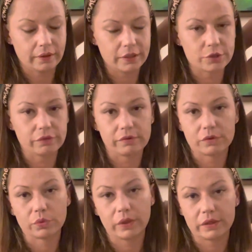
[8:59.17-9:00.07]
each of the
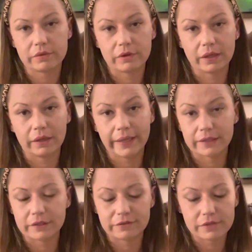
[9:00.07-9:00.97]
twin
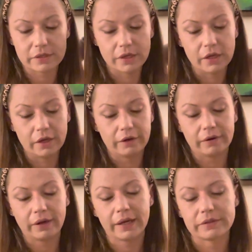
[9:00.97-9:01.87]
collectives,
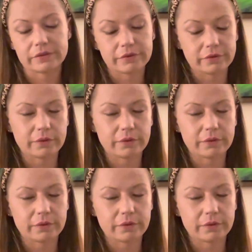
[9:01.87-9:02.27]
right?